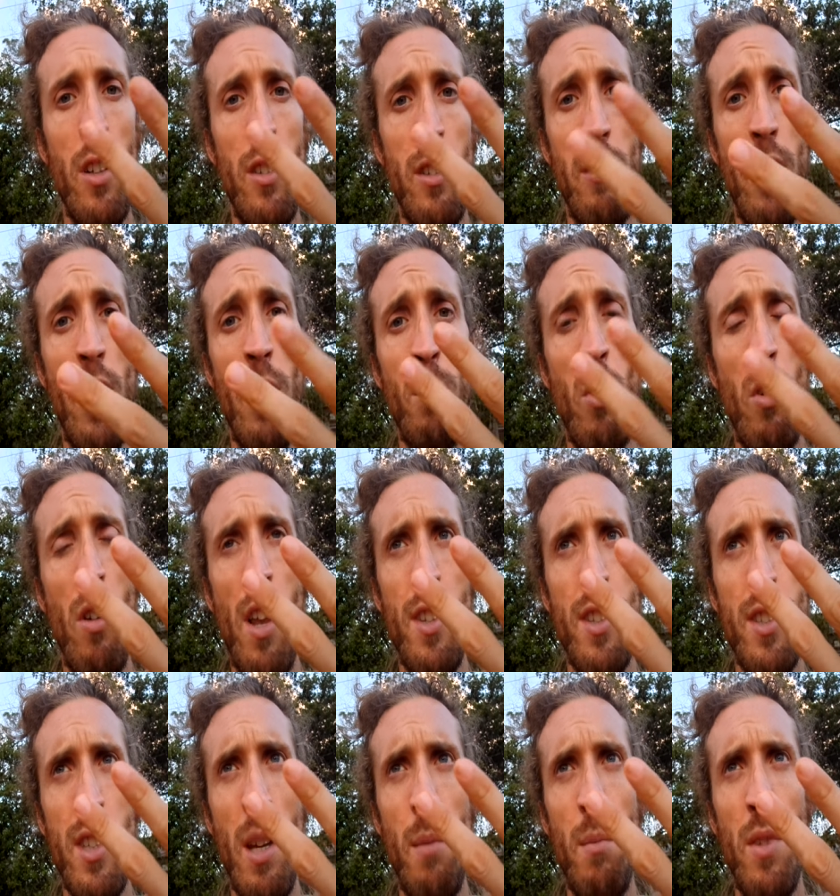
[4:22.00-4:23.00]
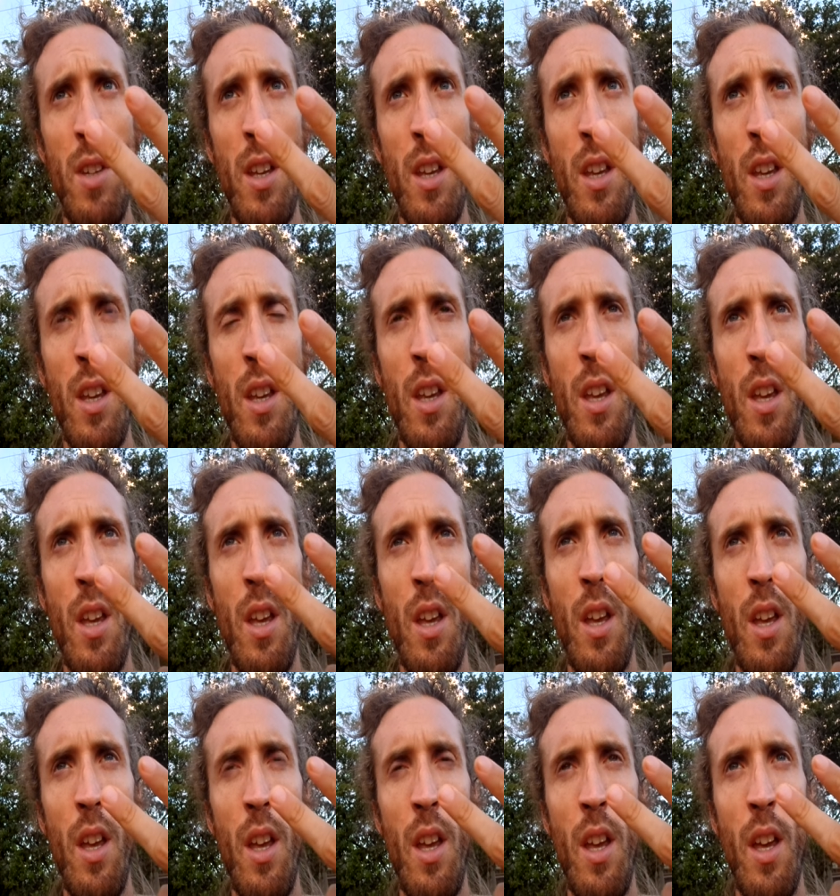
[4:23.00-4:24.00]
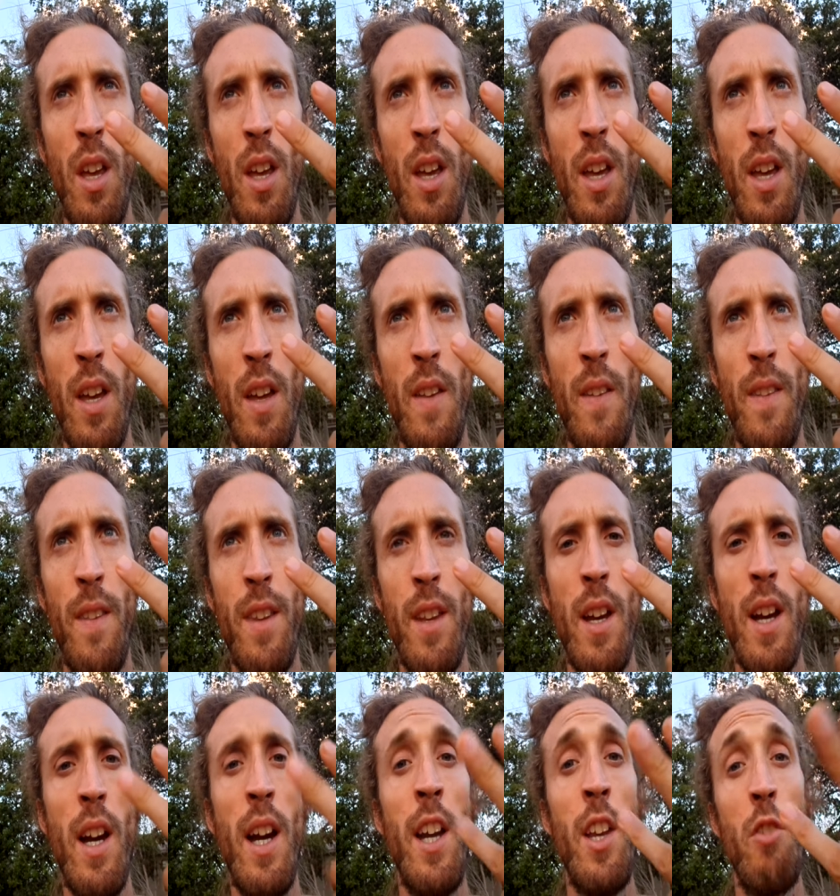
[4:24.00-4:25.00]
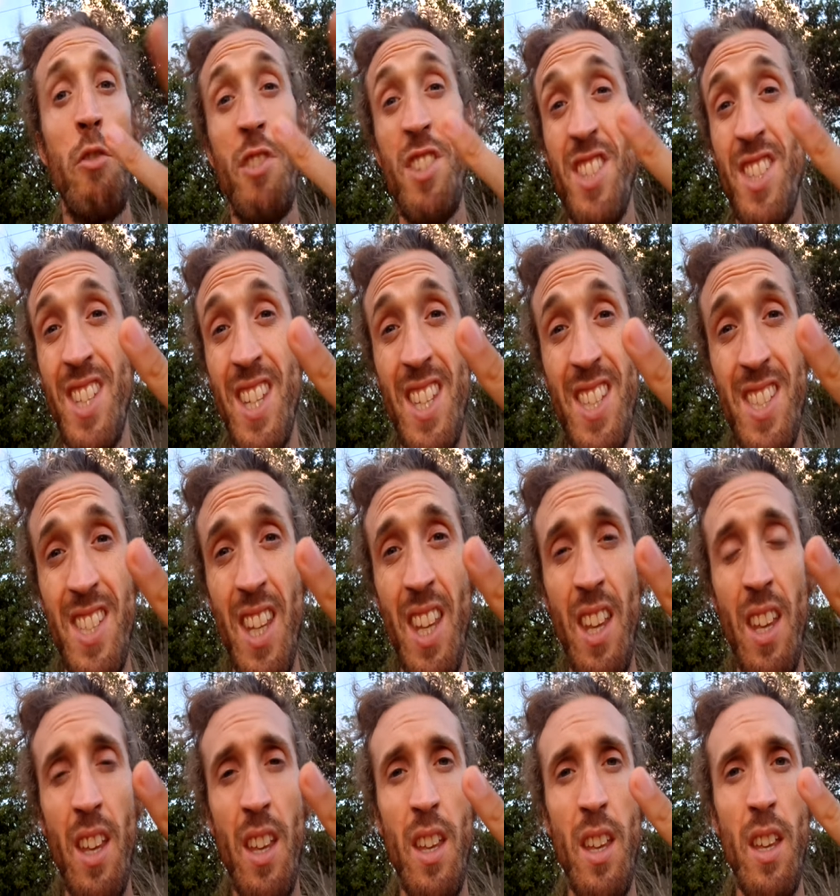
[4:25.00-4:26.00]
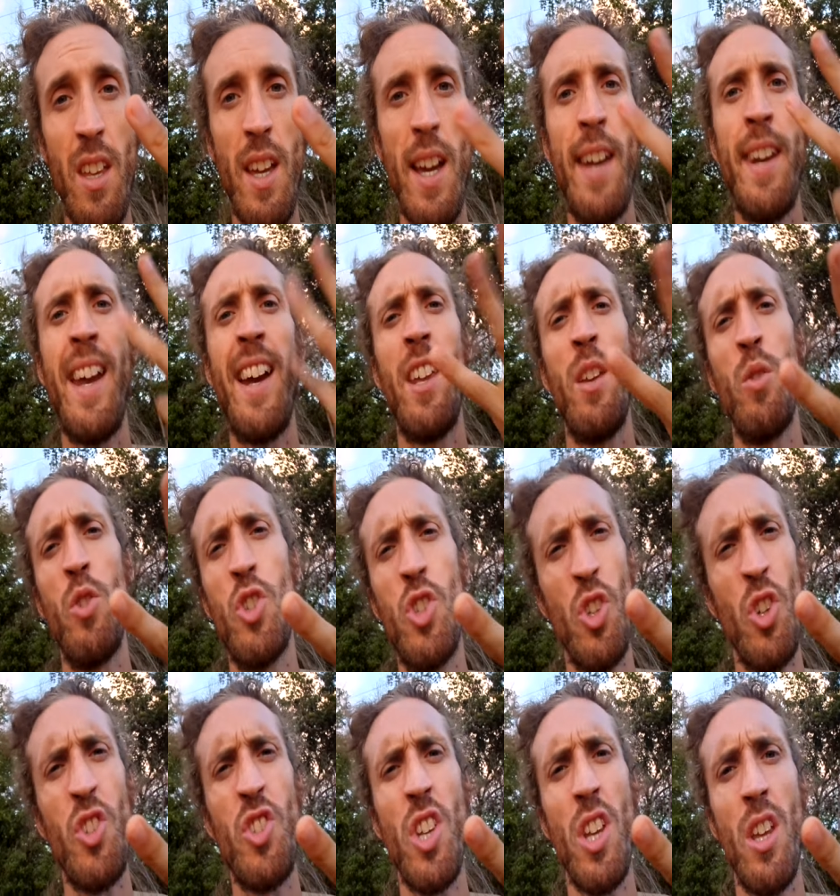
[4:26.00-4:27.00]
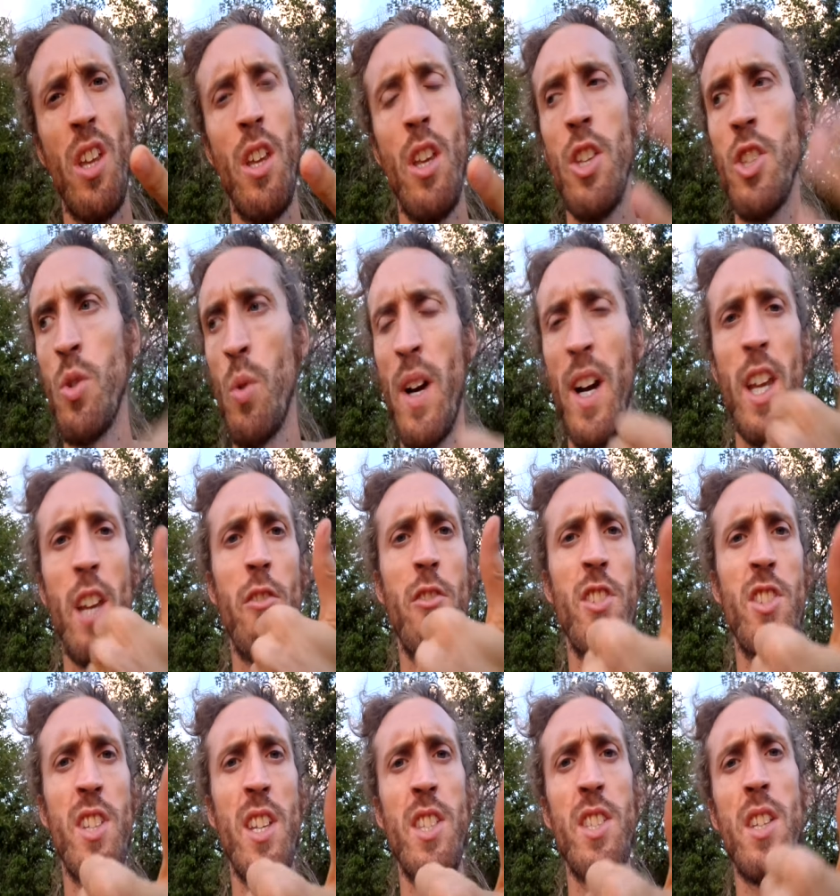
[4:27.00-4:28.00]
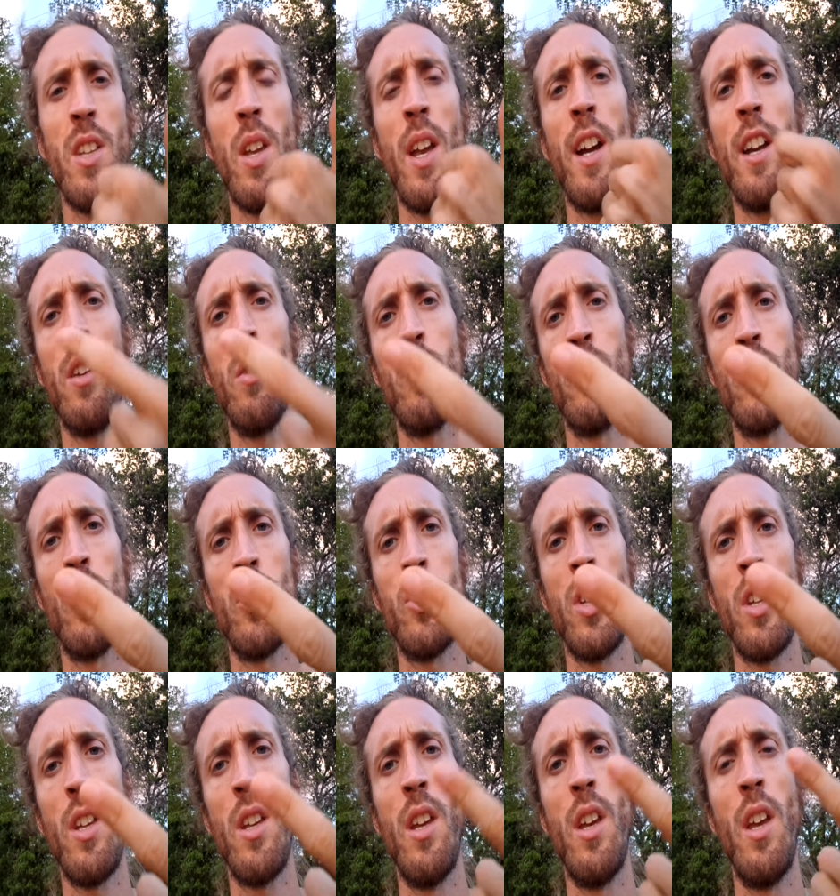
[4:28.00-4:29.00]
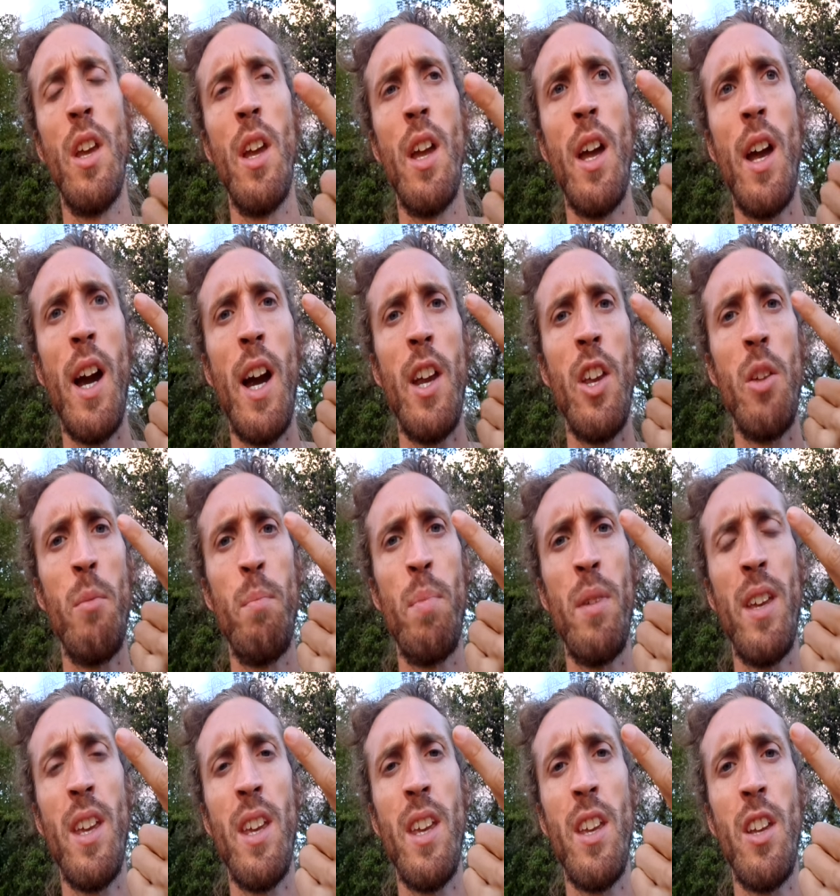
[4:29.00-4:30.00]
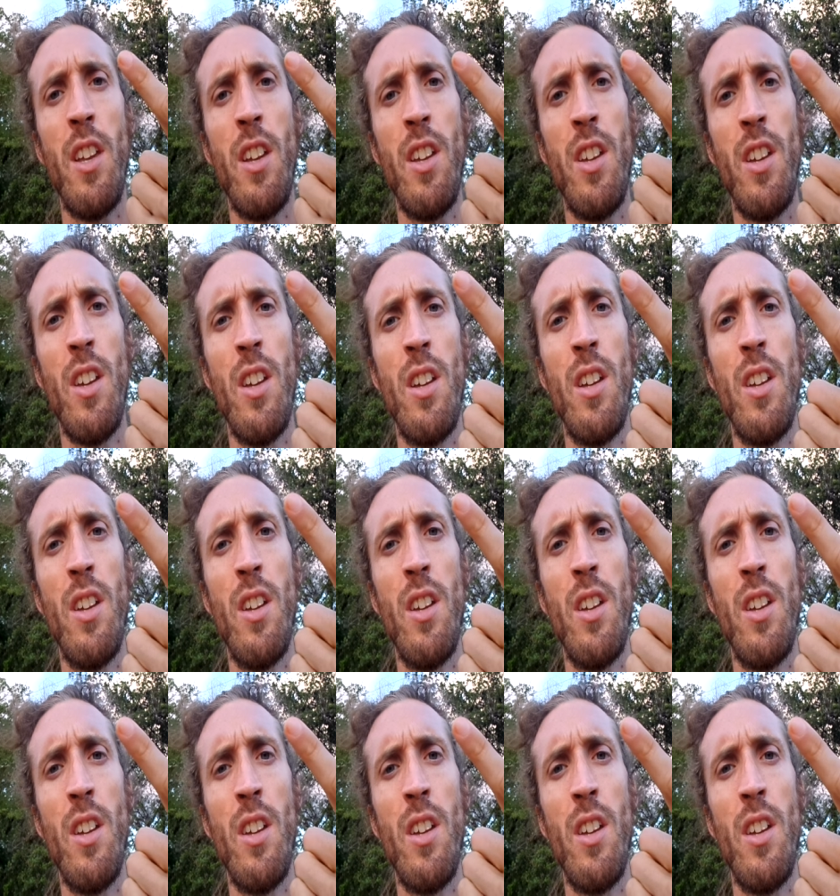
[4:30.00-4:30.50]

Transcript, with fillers: They're all more or less the same thing. And are you resisting? And are you judging? So are you resisting? Are you judging? Are you being